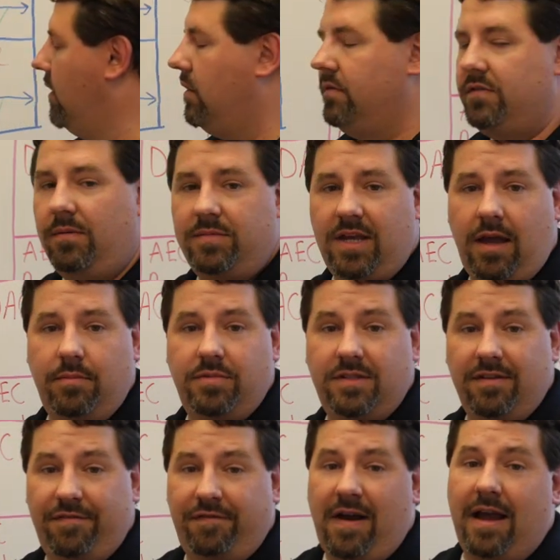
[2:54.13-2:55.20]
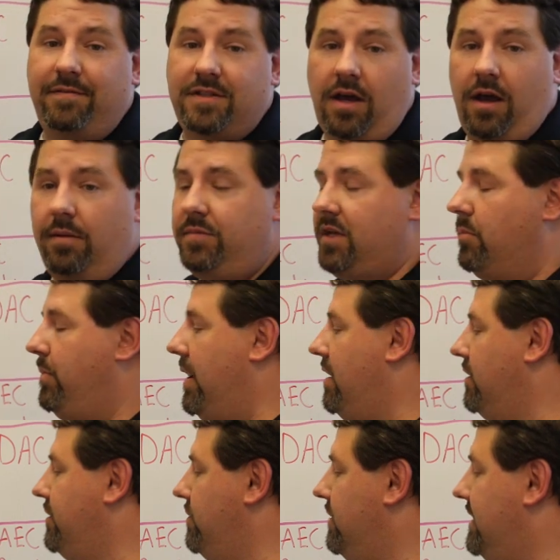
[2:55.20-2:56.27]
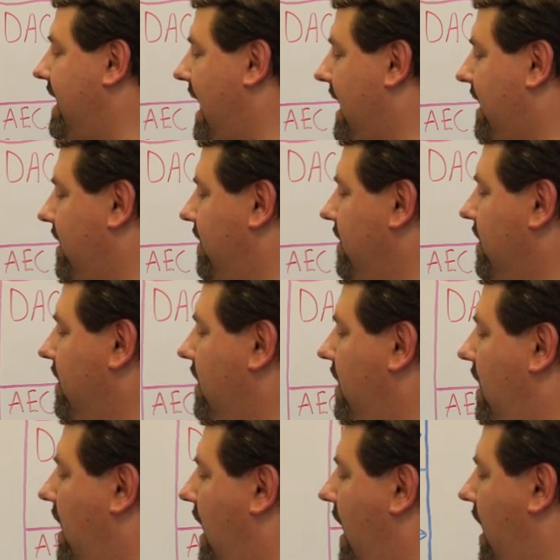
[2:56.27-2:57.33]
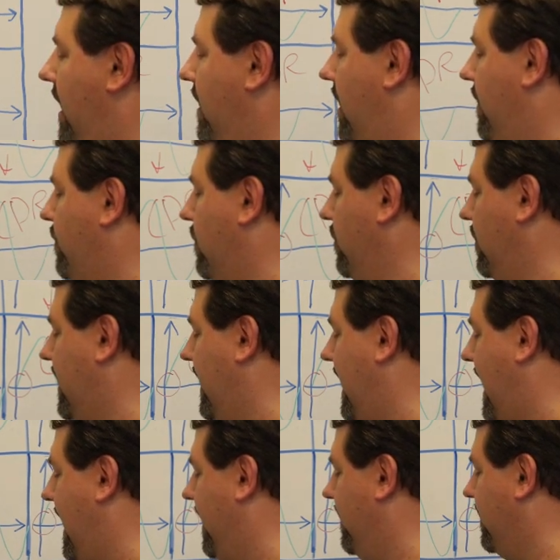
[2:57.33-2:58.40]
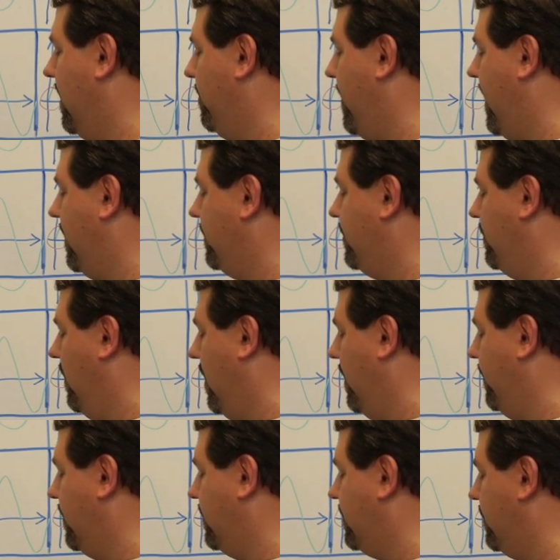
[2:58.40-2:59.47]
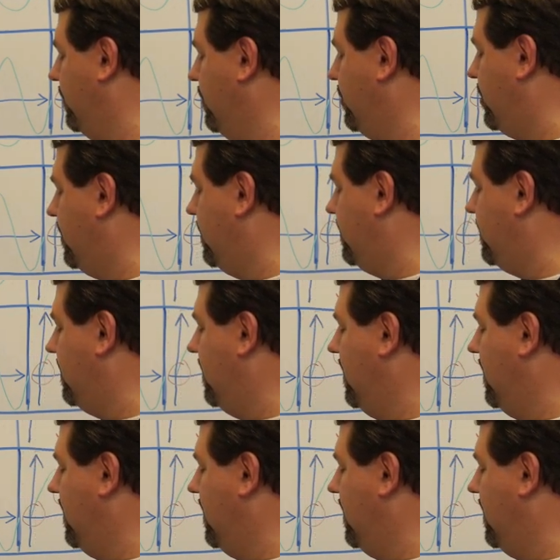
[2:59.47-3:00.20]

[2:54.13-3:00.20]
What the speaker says: sometimes 5 times compared to a DAC. And if we're looking at compared to other solutions,